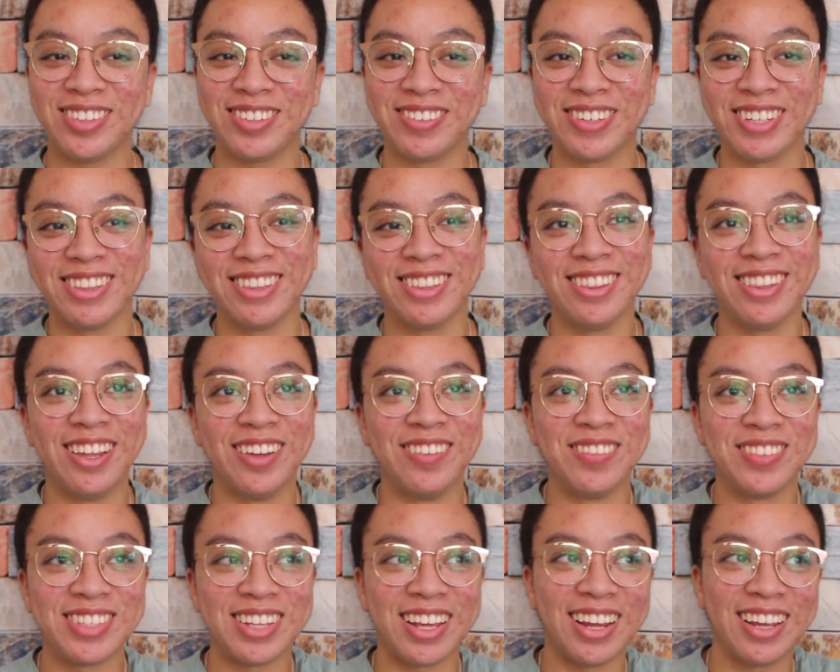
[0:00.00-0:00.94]
Always
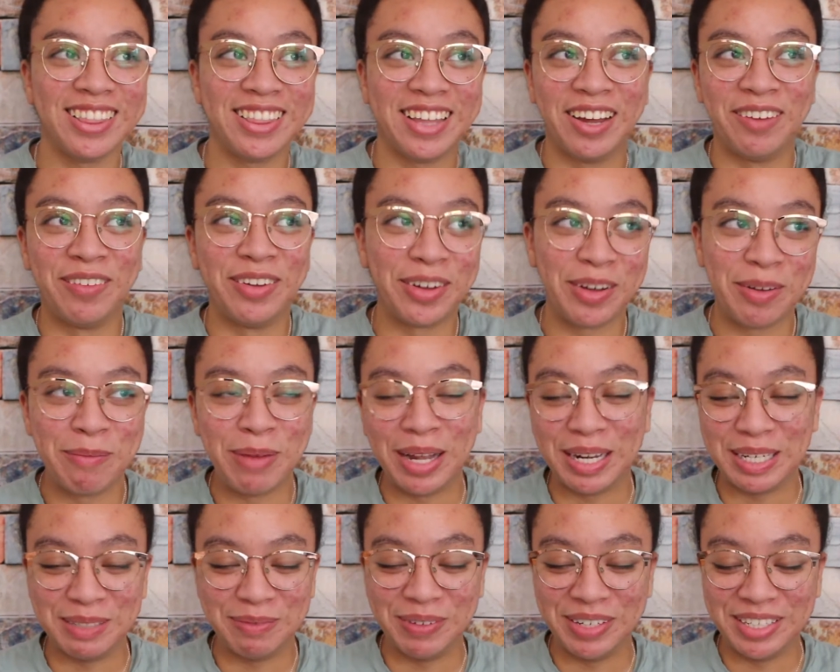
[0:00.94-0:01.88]
love saying that, welcome
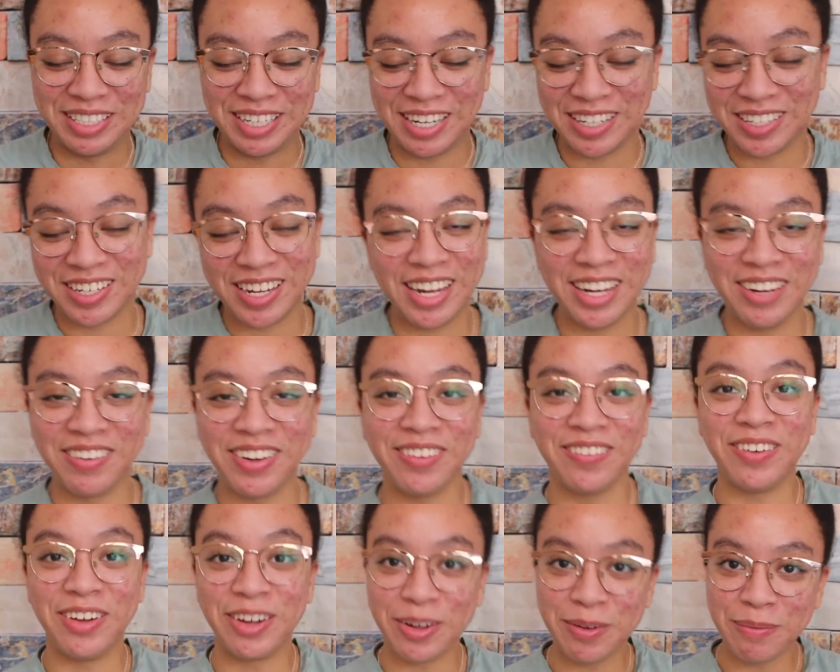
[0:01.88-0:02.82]
back to my channel. Anyway,
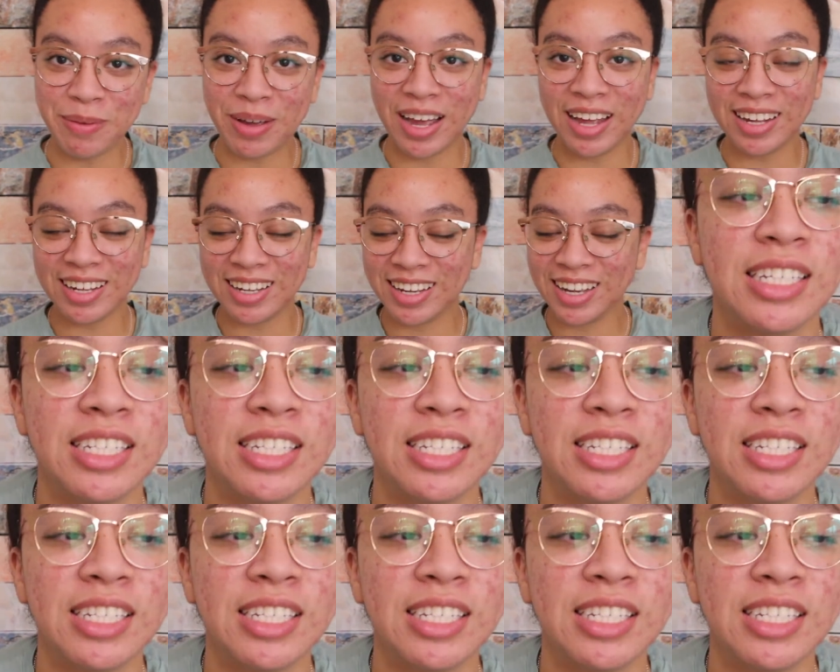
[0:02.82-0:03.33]
welcome back.